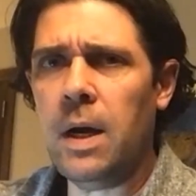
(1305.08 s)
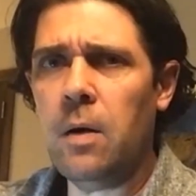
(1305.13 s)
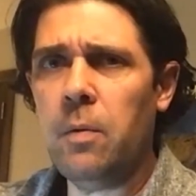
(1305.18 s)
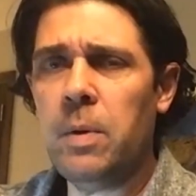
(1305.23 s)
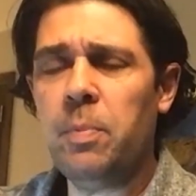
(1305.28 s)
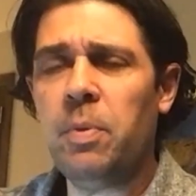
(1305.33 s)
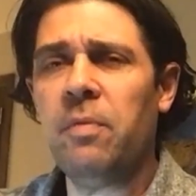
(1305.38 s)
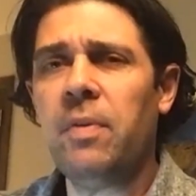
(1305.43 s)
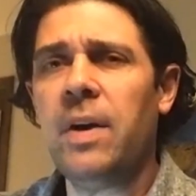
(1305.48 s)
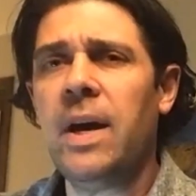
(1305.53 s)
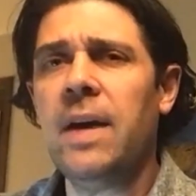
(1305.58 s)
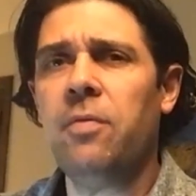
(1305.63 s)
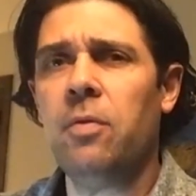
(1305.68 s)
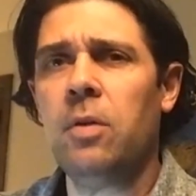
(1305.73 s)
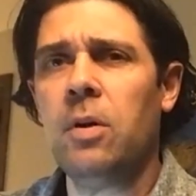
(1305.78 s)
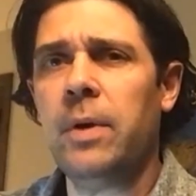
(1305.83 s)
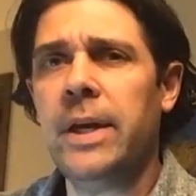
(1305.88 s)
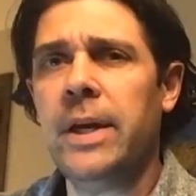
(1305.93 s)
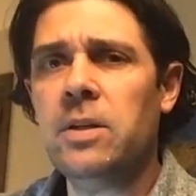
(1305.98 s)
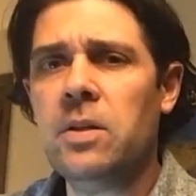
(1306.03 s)
we provide for
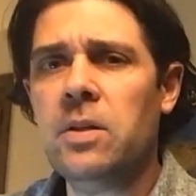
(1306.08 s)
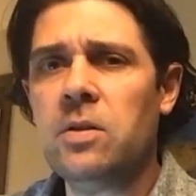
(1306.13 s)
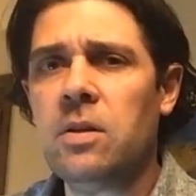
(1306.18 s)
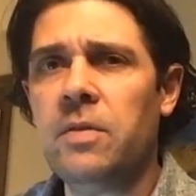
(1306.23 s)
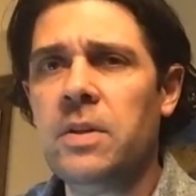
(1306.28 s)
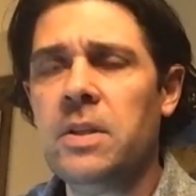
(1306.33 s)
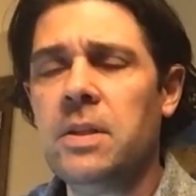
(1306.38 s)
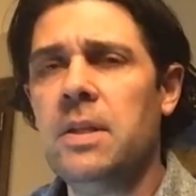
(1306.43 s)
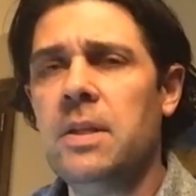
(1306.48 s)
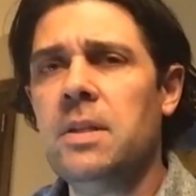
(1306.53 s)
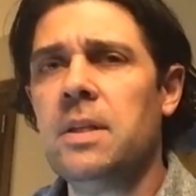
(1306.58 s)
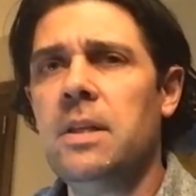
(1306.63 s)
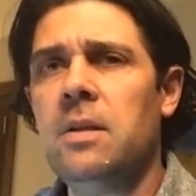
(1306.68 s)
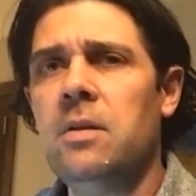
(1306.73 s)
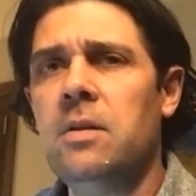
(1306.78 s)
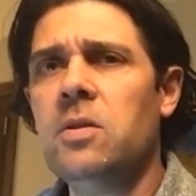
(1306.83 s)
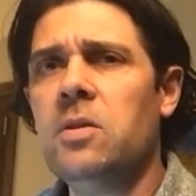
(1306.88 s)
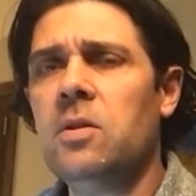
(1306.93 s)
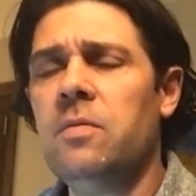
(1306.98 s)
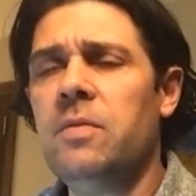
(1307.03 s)
a range of services, and
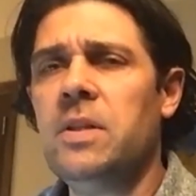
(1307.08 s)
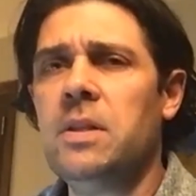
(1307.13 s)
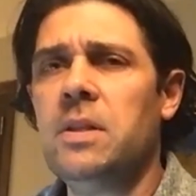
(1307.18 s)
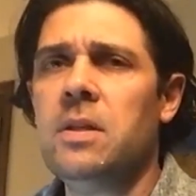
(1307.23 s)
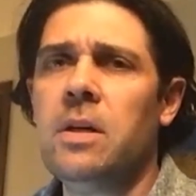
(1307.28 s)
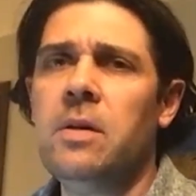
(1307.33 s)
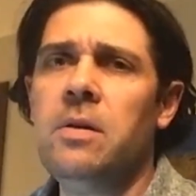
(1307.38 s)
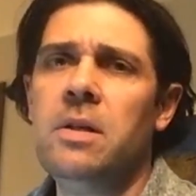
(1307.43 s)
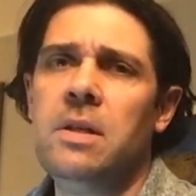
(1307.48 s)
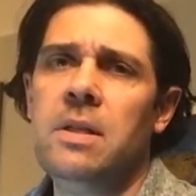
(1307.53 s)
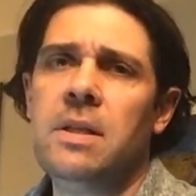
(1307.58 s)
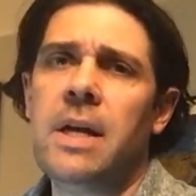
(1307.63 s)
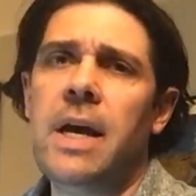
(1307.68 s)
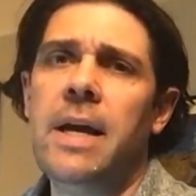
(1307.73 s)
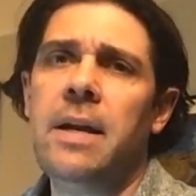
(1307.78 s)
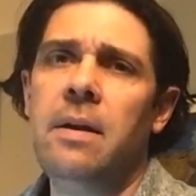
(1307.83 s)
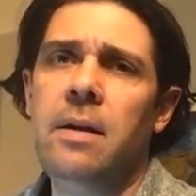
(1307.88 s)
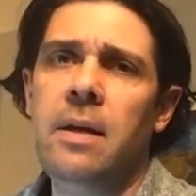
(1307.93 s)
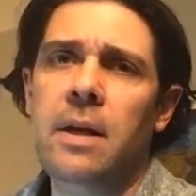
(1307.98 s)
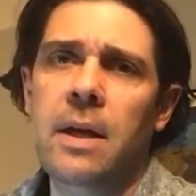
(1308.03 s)
those services are
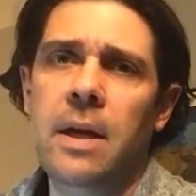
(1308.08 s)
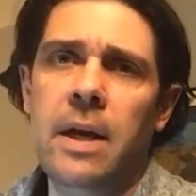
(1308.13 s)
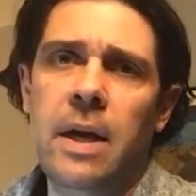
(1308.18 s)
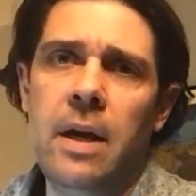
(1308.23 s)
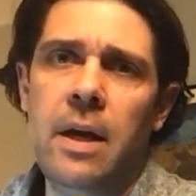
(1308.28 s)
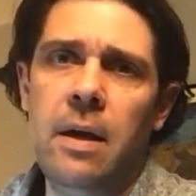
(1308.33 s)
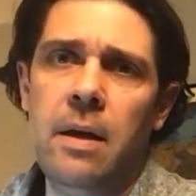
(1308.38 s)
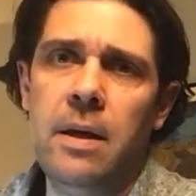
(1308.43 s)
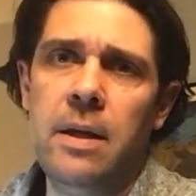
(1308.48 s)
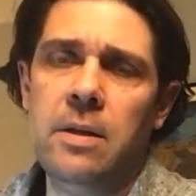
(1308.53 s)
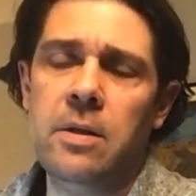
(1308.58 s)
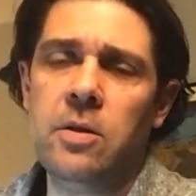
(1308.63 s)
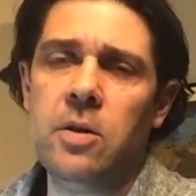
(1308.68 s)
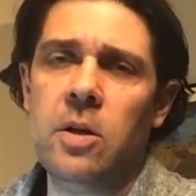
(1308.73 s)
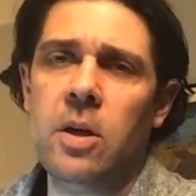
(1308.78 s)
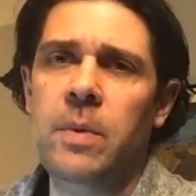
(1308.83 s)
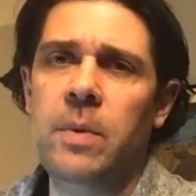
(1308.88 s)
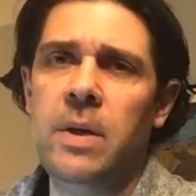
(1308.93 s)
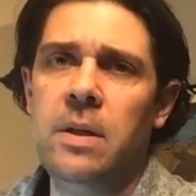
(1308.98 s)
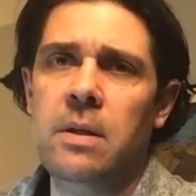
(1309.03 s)
decided and
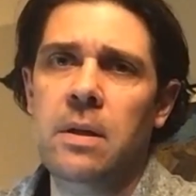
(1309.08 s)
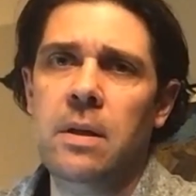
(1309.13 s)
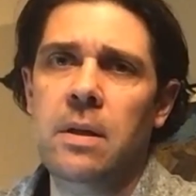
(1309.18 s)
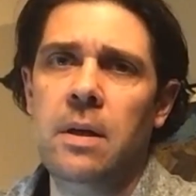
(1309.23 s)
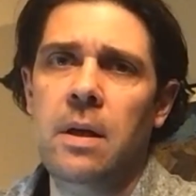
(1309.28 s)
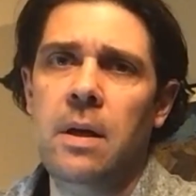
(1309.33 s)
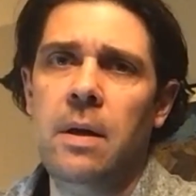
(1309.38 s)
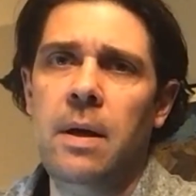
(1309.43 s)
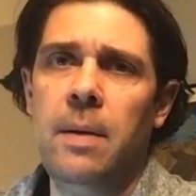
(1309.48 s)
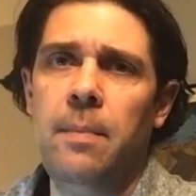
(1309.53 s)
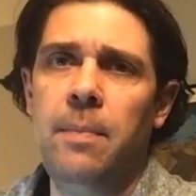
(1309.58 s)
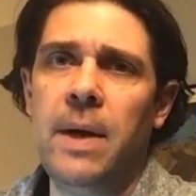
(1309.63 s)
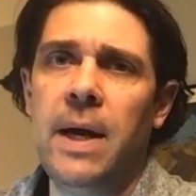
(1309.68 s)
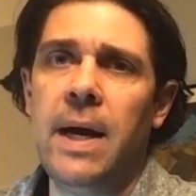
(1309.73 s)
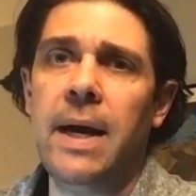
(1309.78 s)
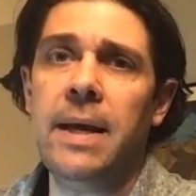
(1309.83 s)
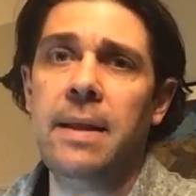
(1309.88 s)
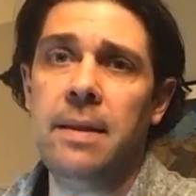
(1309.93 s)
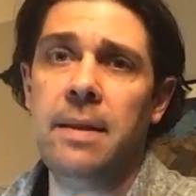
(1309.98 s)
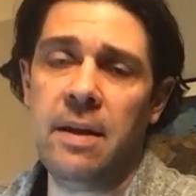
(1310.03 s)
determined
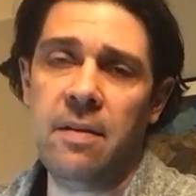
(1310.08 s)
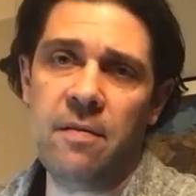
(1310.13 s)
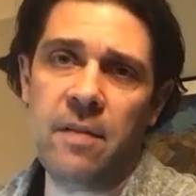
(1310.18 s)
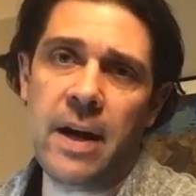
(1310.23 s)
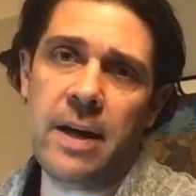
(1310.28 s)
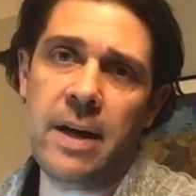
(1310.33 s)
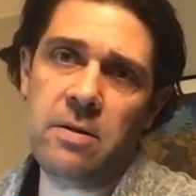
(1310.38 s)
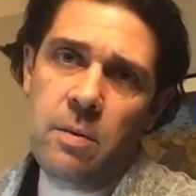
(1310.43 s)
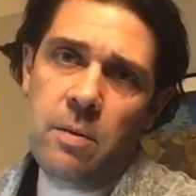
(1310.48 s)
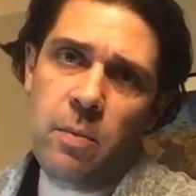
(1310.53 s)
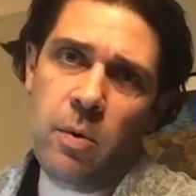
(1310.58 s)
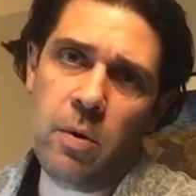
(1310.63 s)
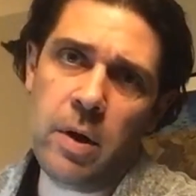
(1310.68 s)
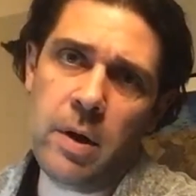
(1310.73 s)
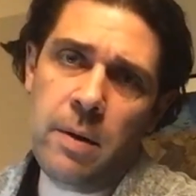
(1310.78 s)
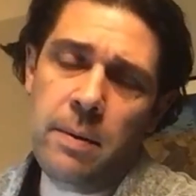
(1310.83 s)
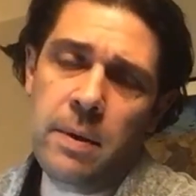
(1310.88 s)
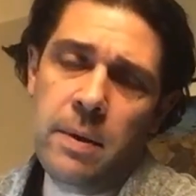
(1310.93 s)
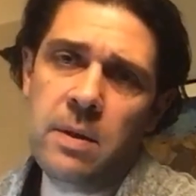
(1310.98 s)
by the advisory board.